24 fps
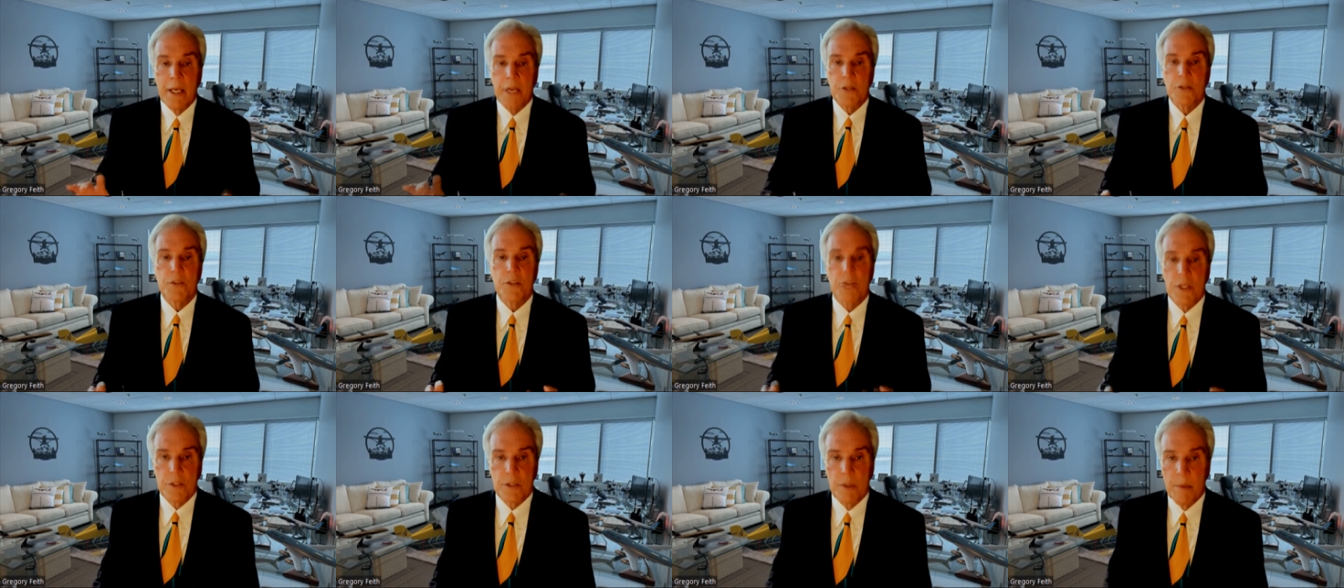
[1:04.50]

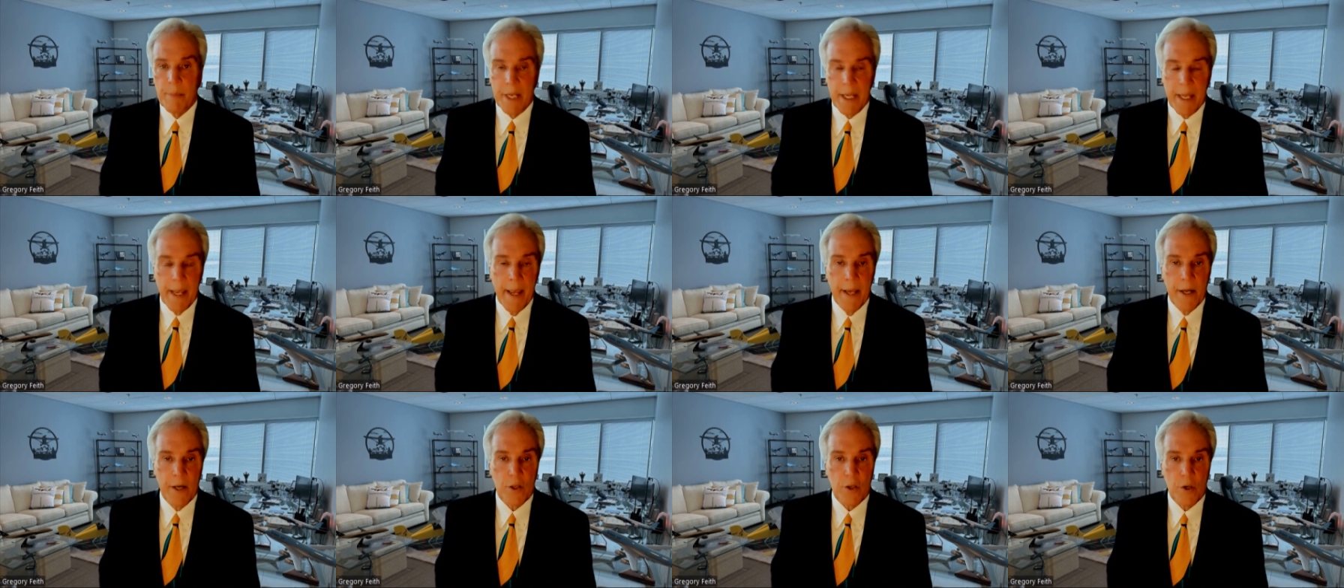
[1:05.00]
Is this a
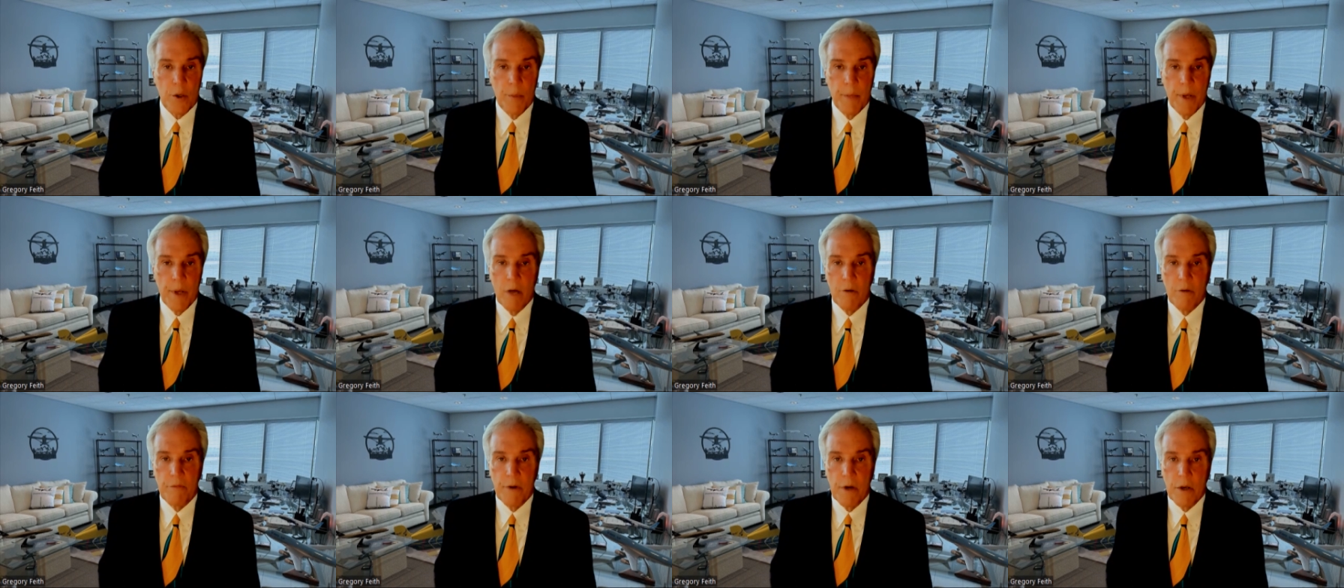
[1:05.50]
mechanical
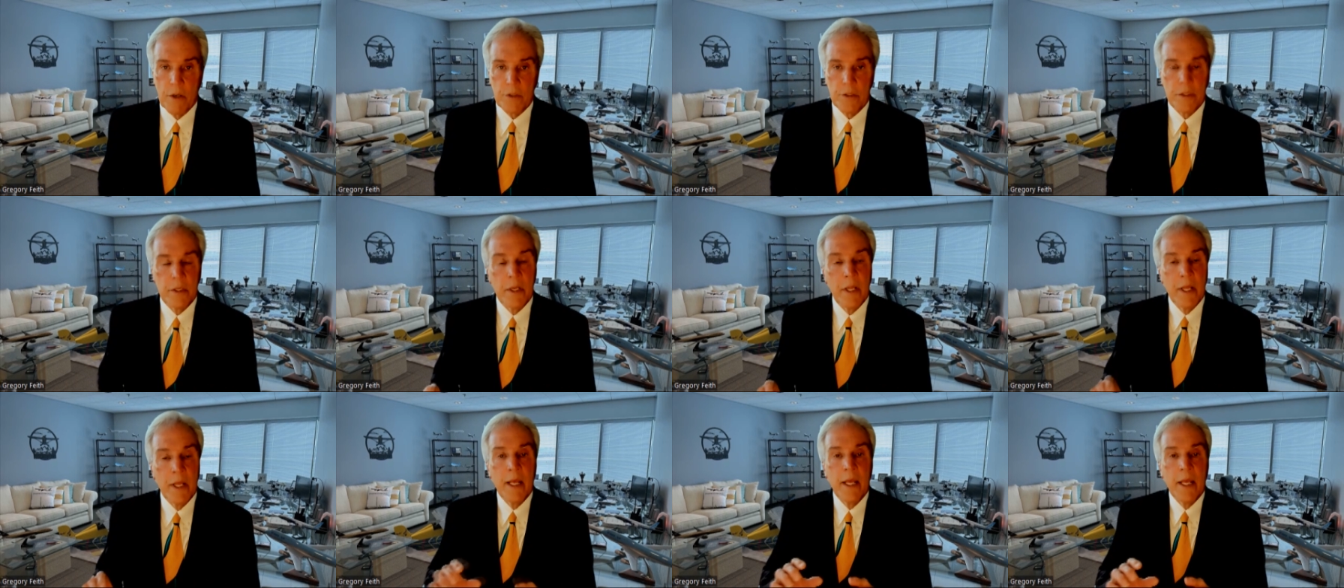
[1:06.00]
malfunction?